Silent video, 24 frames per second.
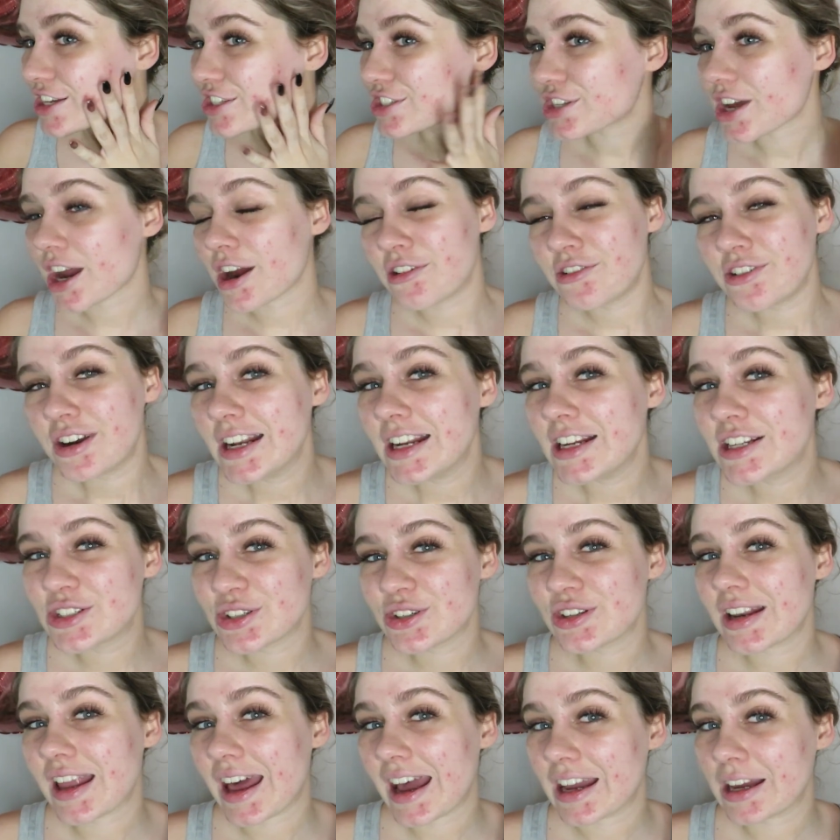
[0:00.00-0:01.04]
So I really
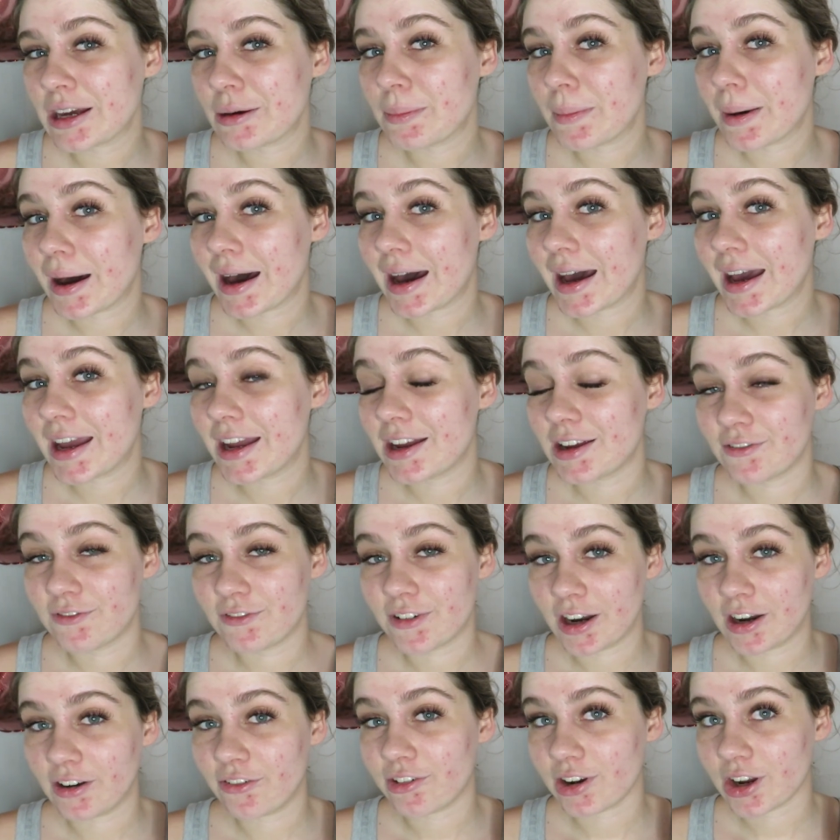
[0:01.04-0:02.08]
do like my
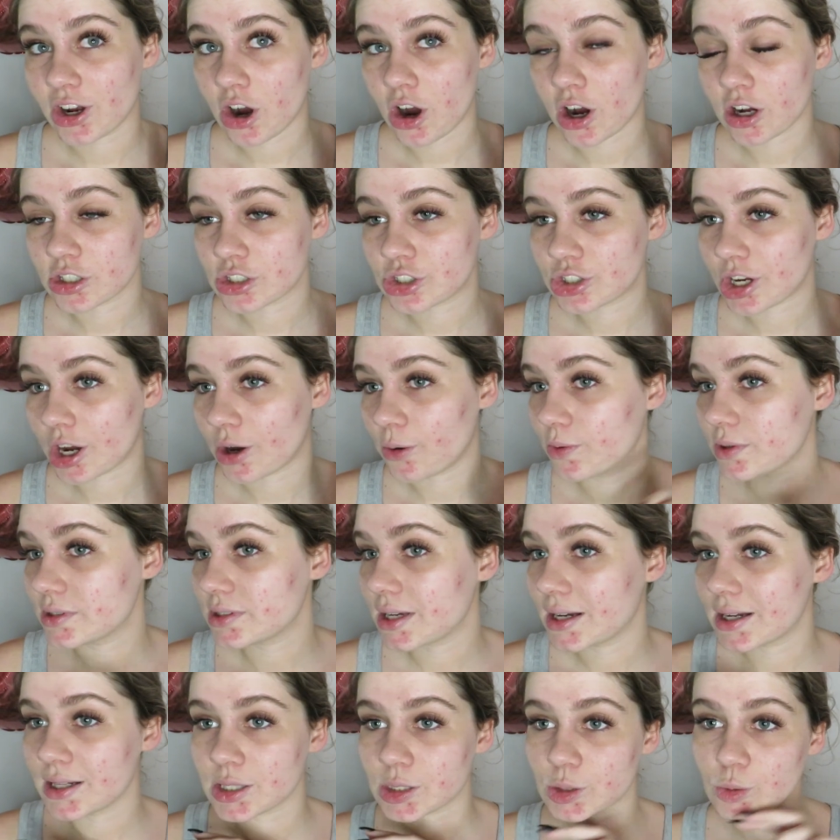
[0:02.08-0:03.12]
very, very hot showers,
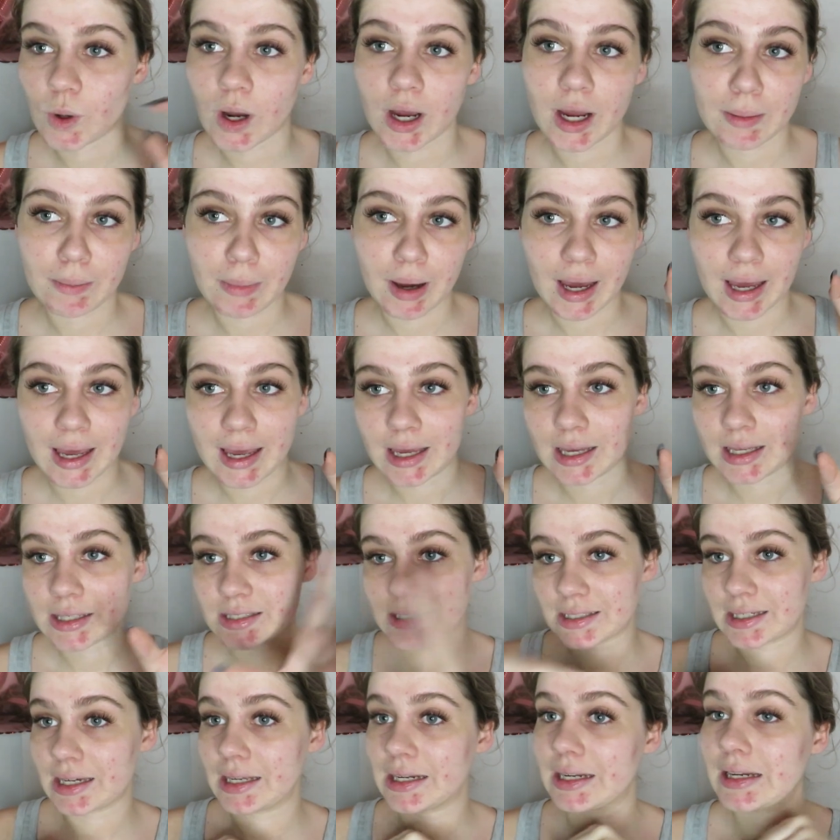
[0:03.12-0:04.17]
hence why my
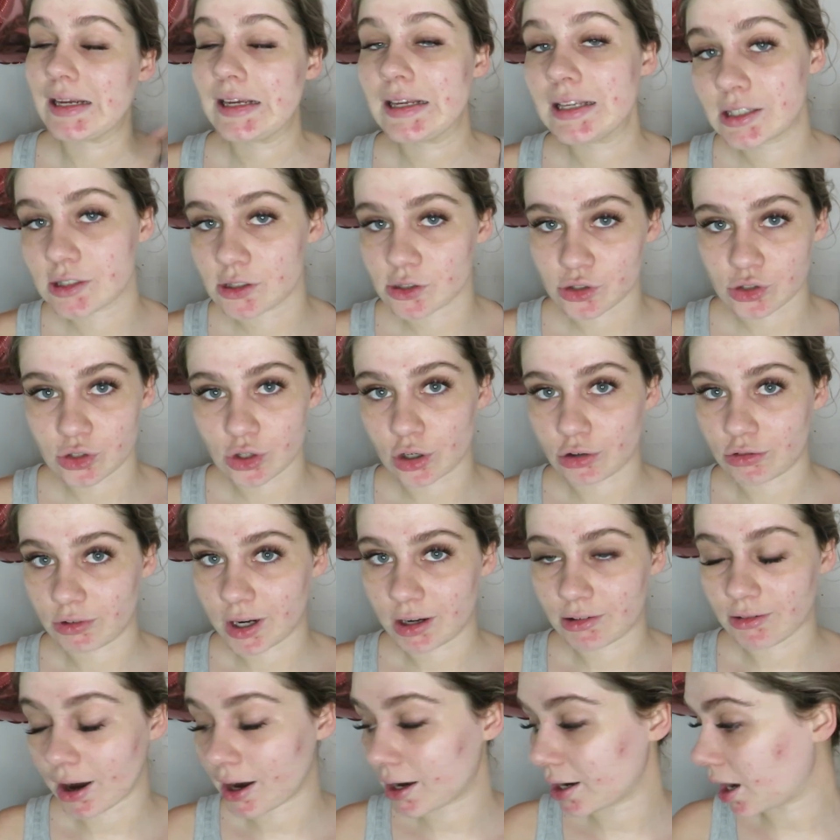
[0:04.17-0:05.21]
skin is so
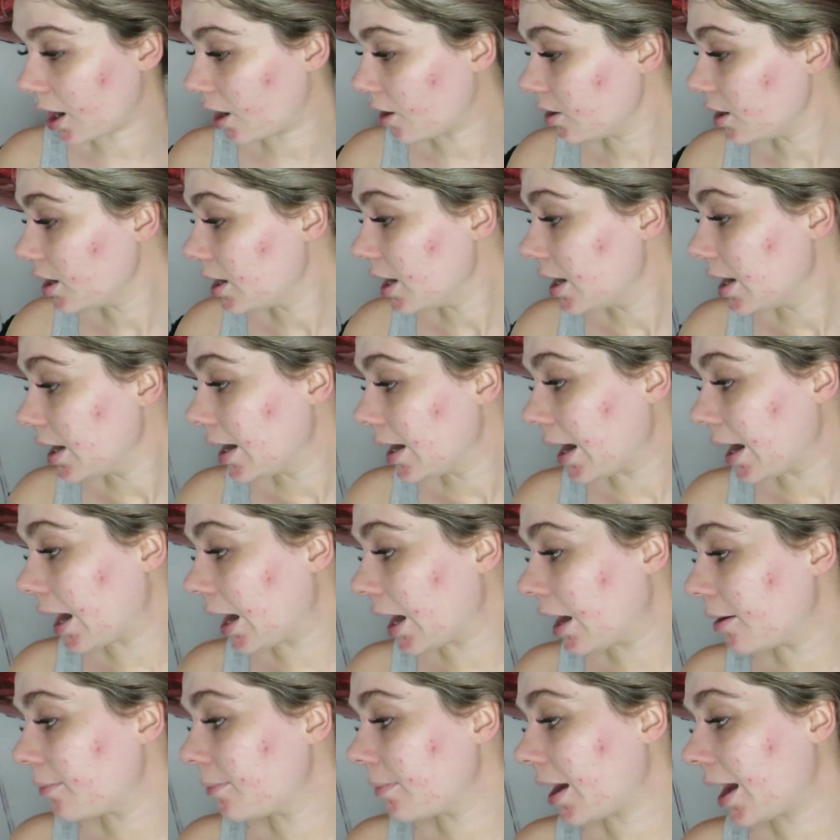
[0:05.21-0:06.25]
red right now.
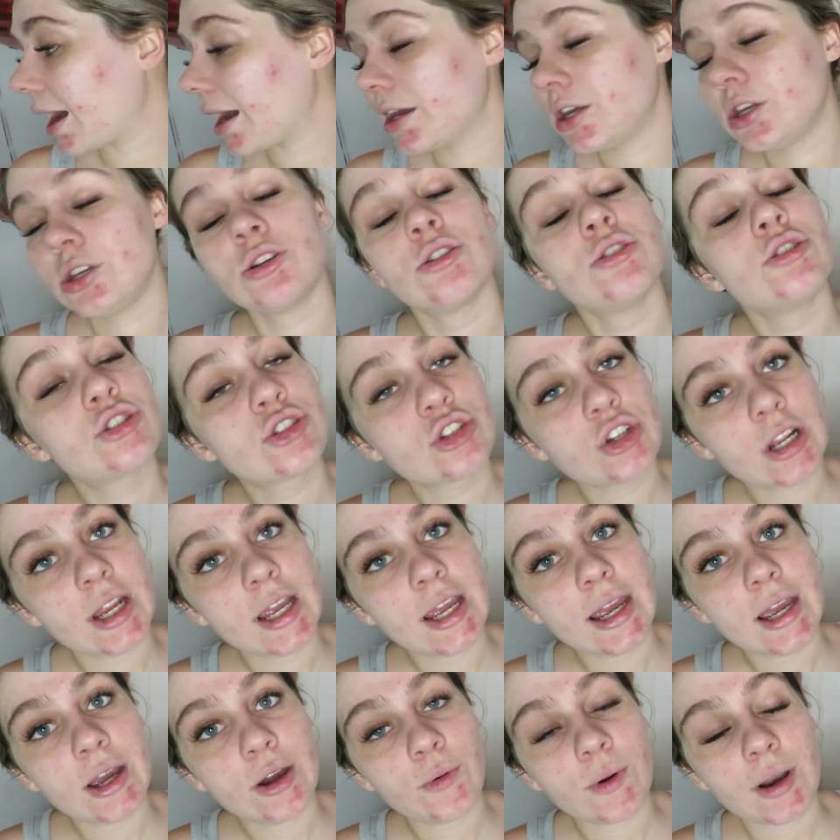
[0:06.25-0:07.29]
I
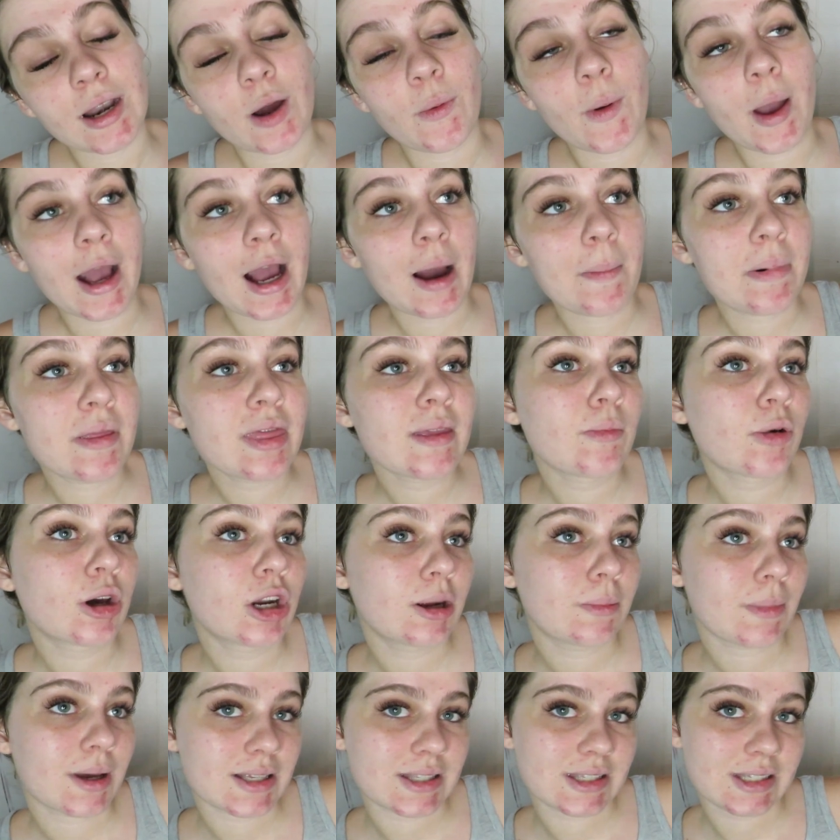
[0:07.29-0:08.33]
usually, when I wake up in the
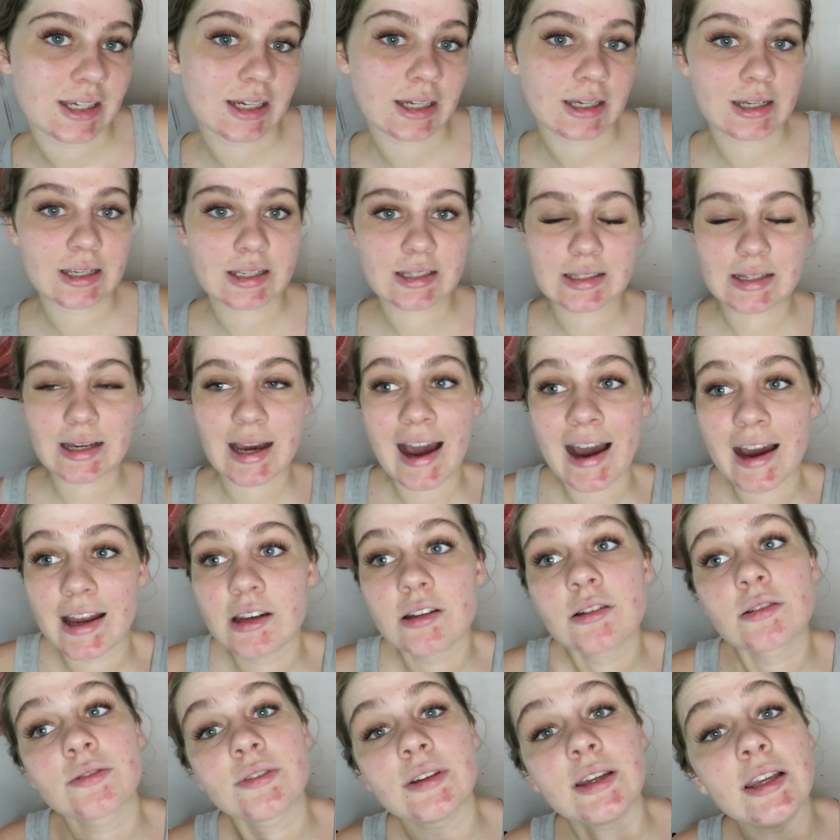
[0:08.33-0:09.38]
morning, my skin is
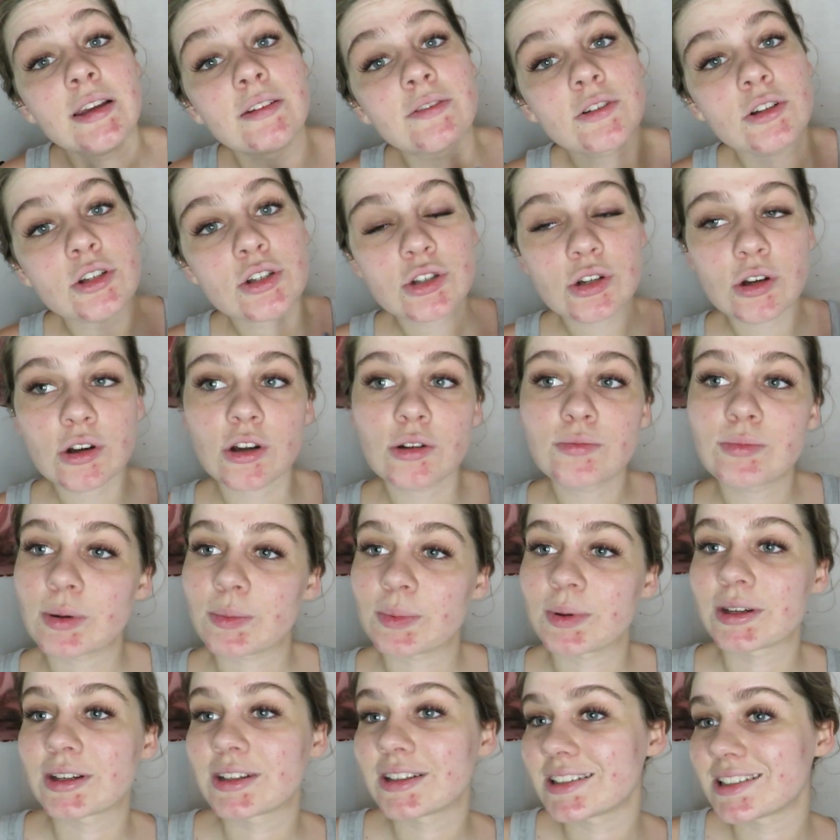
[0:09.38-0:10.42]
kind of even toned, but
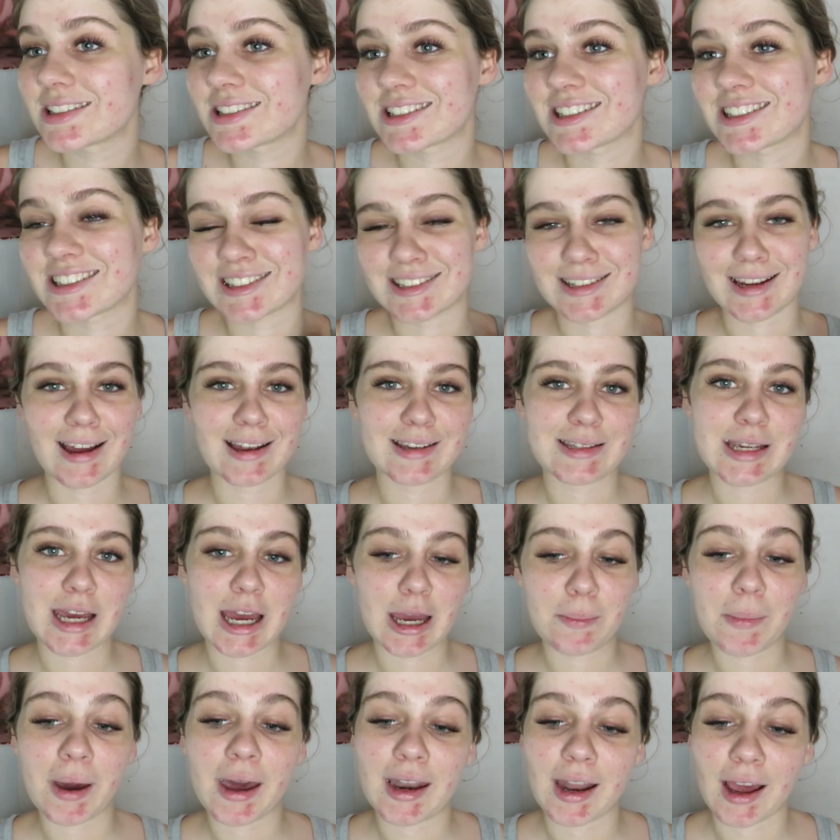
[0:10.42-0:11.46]
because it's
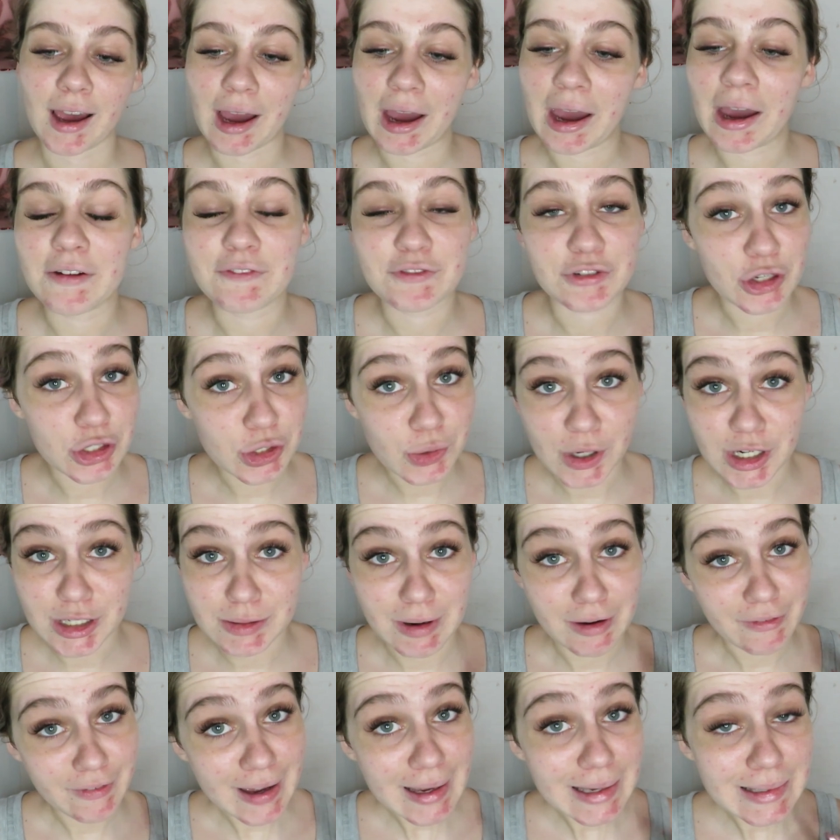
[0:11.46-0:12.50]
nighttime and I have just washed
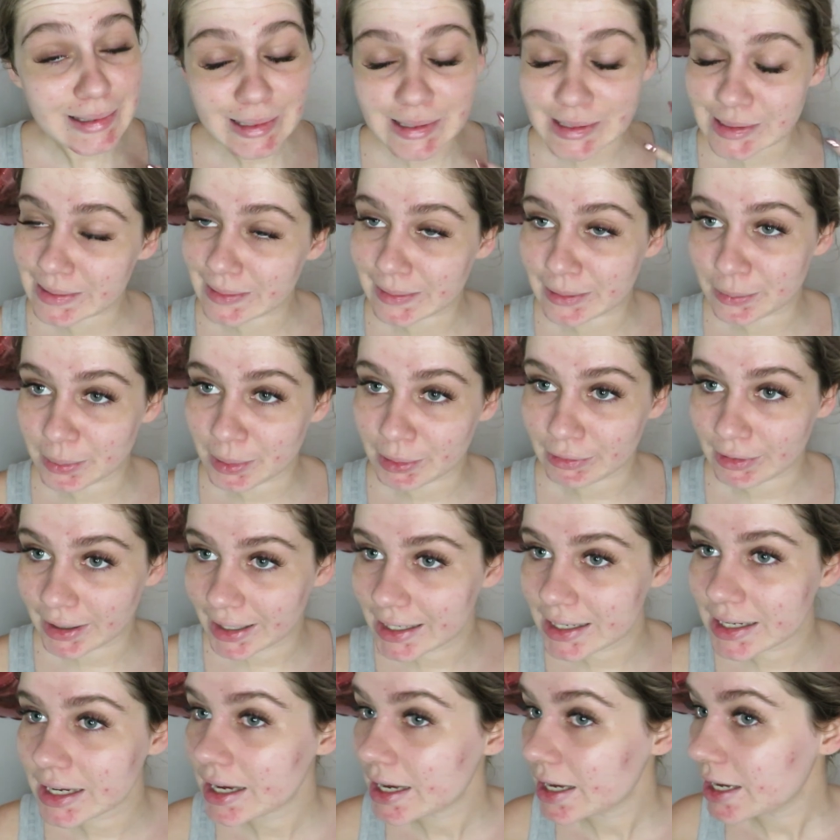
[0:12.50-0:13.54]
my face, it's a little bit
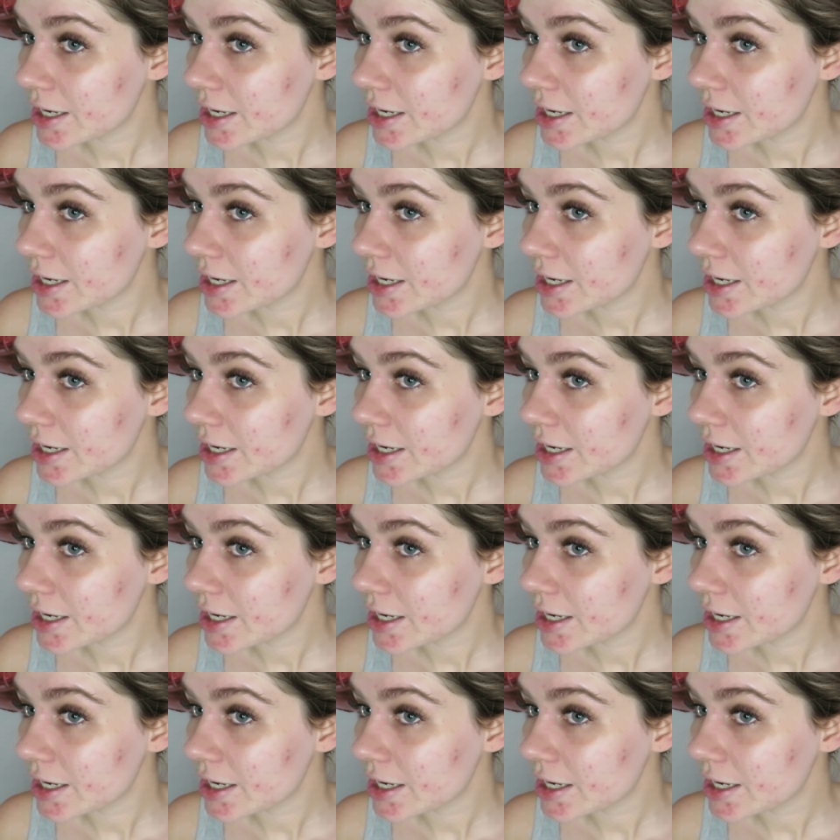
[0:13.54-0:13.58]
red.